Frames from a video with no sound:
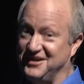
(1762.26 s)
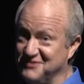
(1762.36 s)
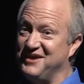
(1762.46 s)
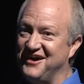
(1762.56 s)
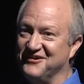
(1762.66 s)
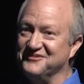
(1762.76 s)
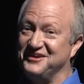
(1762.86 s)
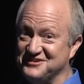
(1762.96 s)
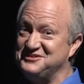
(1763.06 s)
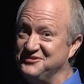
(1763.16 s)
and you know
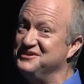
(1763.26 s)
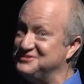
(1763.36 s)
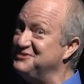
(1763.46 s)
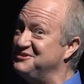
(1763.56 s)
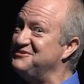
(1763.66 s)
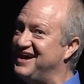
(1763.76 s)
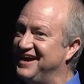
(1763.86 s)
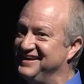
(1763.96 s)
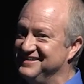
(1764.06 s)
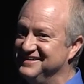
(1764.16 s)
there are students who do
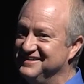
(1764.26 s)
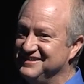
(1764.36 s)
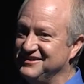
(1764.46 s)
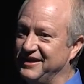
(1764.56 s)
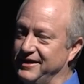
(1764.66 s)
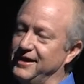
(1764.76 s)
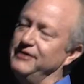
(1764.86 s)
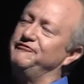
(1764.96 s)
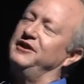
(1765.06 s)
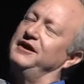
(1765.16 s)
that. They're like, I
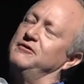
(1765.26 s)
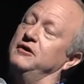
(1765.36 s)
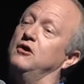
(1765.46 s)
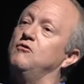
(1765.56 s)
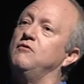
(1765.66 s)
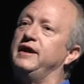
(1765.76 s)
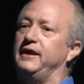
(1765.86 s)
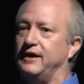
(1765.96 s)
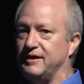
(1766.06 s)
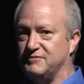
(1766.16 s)
don't feel like going, oh,
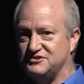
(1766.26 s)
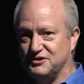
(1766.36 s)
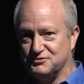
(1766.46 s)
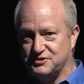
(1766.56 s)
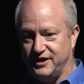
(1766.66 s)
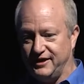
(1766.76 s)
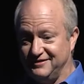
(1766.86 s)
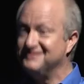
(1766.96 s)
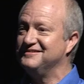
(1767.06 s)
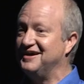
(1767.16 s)
wait, I got Ms. Jones today.
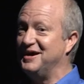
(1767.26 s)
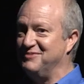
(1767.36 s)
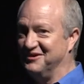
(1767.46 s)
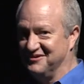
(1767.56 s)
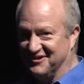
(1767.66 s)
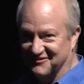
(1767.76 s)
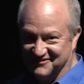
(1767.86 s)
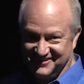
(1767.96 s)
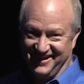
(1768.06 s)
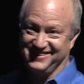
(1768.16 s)
I better
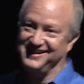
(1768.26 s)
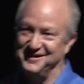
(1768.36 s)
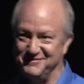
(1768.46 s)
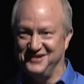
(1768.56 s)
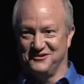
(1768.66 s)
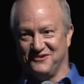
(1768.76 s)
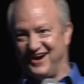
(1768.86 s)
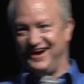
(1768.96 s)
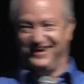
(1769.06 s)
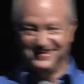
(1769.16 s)
go. I think I can make her
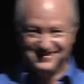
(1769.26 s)
cry.